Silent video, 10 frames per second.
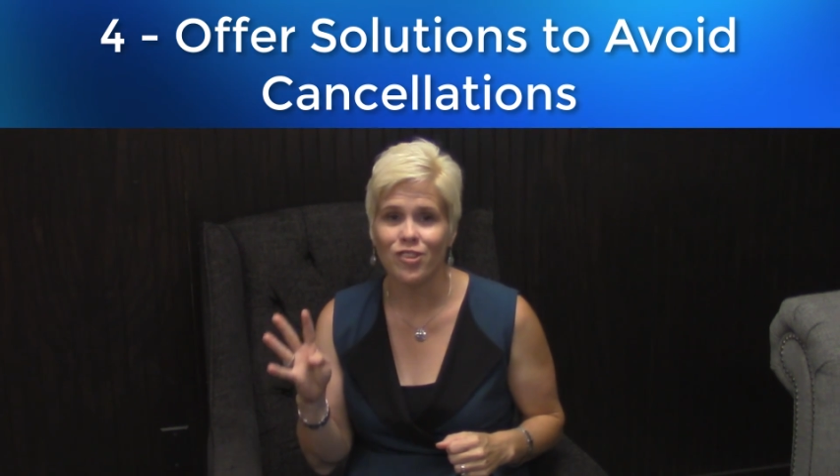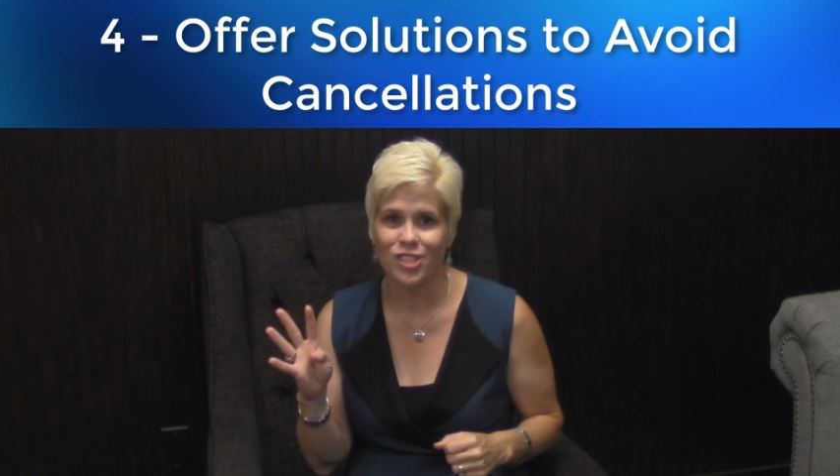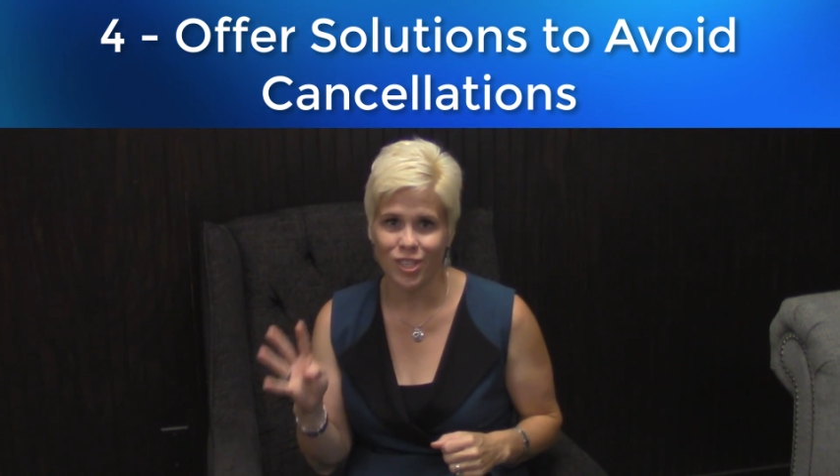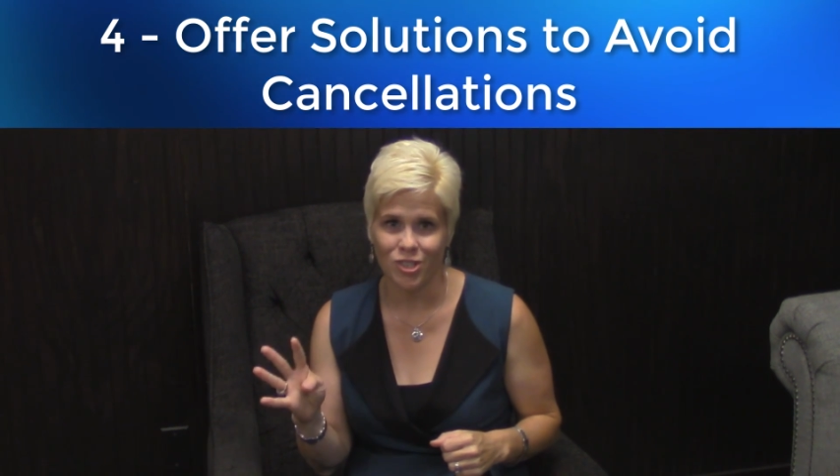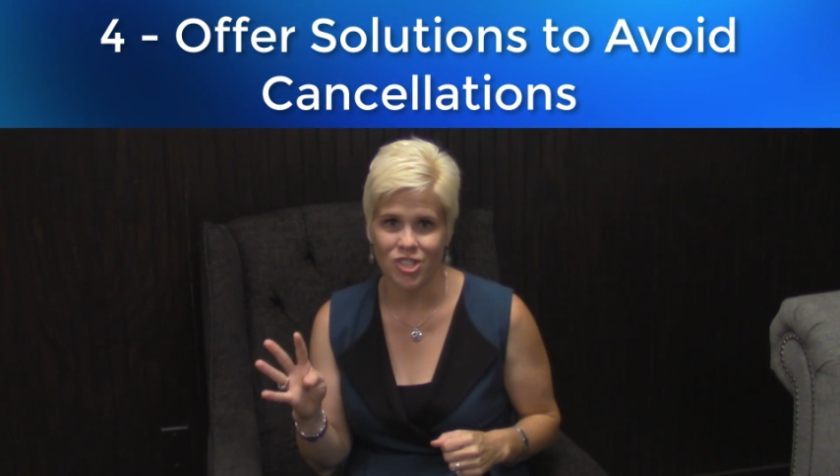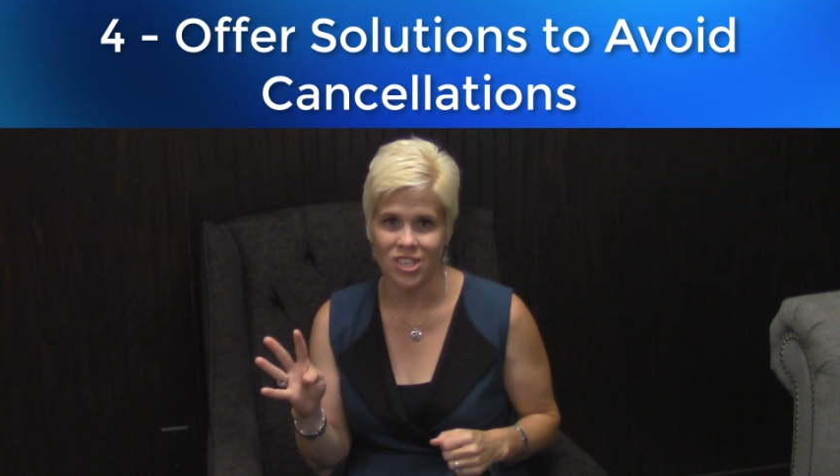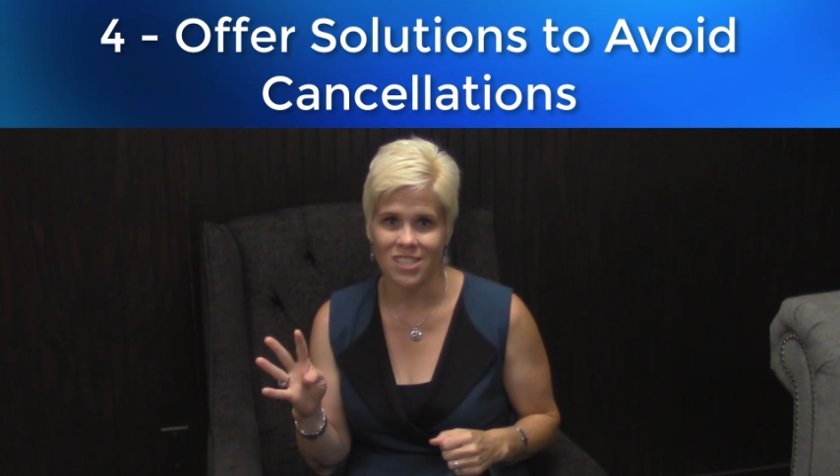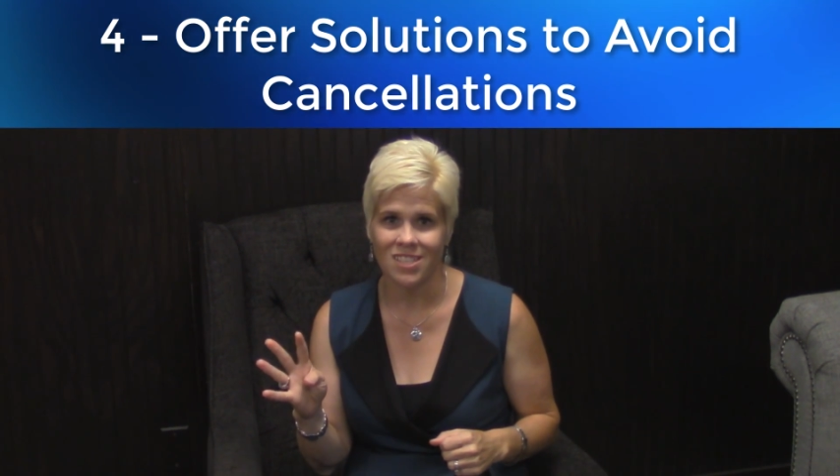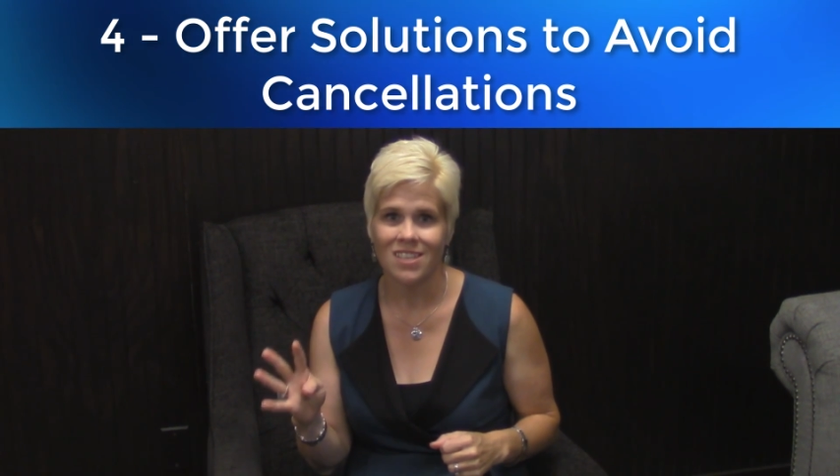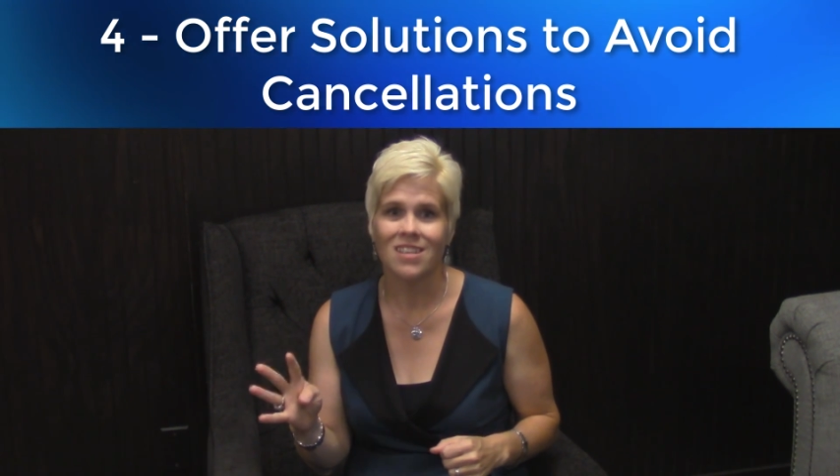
solutions